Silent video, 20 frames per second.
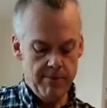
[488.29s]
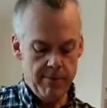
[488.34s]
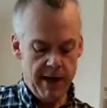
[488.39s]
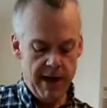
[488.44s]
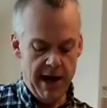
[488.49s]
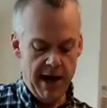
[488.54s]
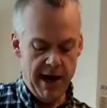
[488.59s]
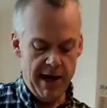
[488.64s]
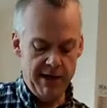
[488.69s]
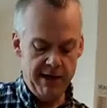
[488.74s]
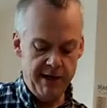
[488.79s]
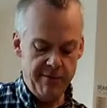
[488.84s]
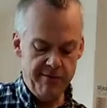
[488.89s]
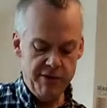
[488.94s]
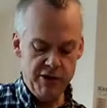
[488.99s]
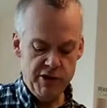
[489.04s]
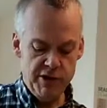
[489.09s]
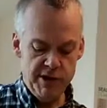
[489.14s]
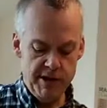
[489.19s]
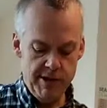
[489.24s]
And I've
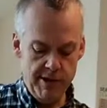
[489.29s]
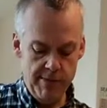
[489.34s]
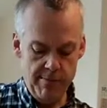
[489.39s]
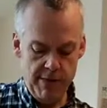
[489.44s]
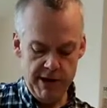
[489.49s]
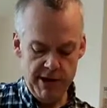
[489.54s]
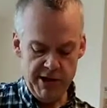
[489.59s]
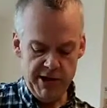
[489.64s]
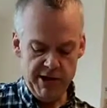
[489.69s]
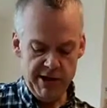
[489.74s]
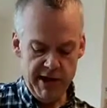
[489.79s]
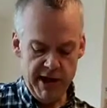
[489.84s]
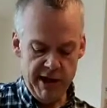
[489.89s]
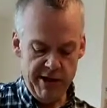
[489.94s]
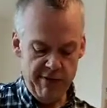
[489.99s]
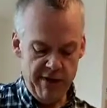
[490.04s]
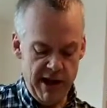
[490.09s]
just managed to kind of